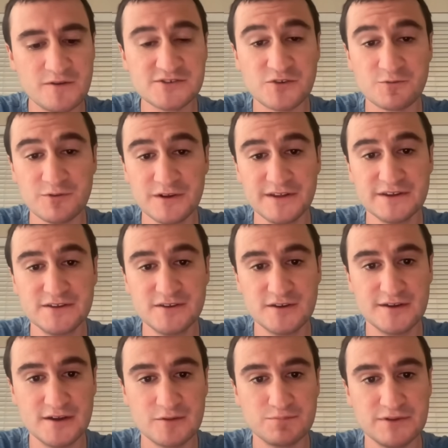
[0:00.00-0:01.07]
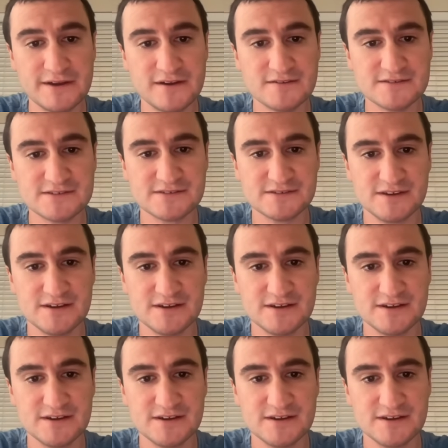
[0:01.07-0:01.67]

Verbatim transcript: Those are really good young players.